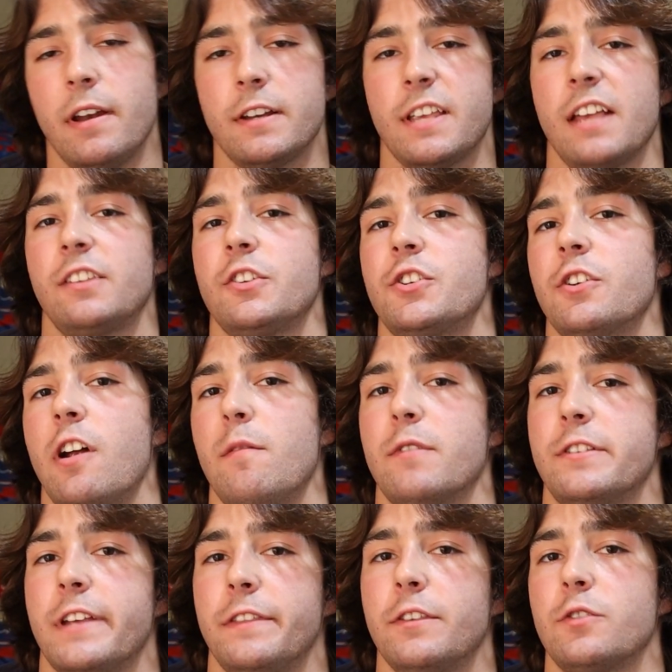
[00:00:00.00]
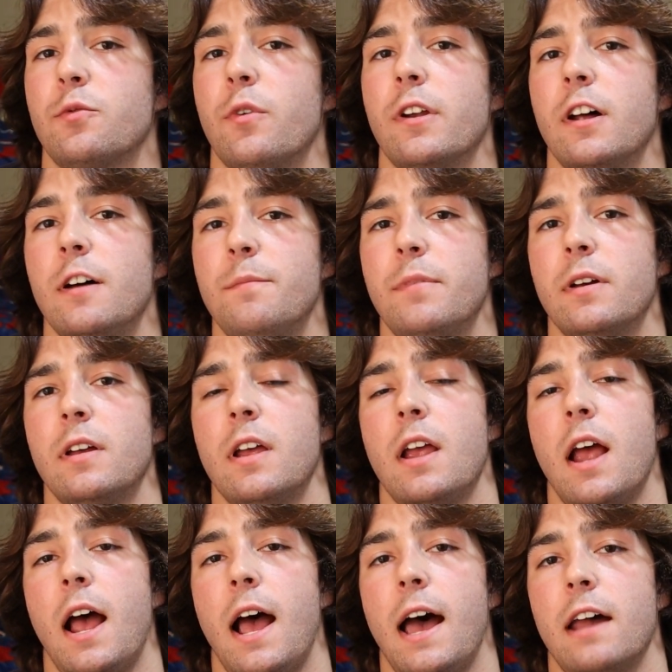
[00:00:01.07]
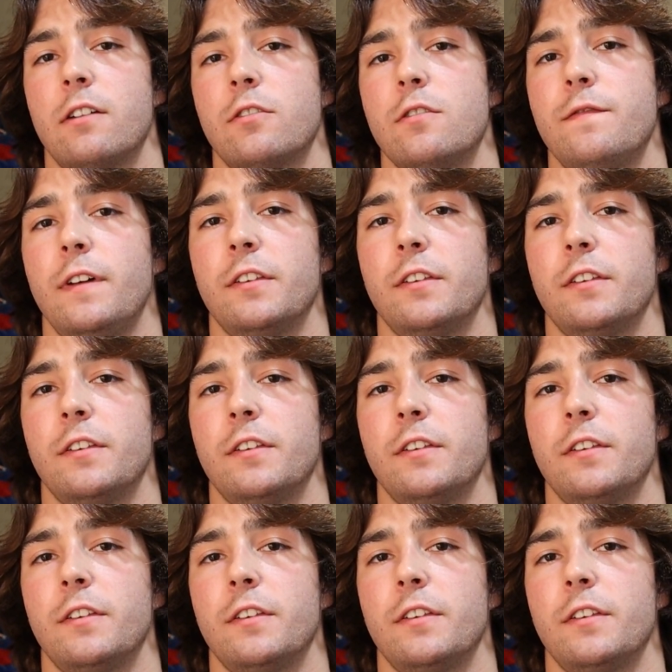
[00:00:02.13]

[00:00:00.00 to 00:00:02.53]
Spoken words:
exactly sure how I'm gonna set this one up. I don't know if